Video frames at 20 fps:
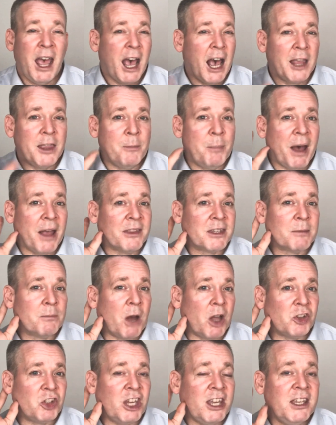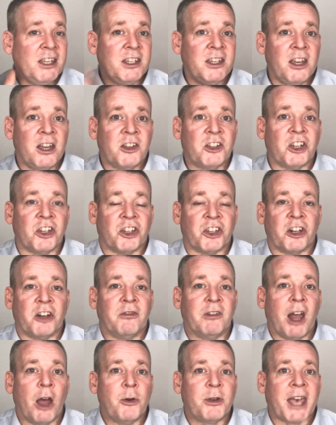and the button's much easier to sort of
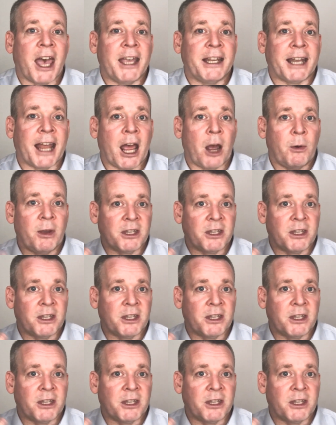locate now.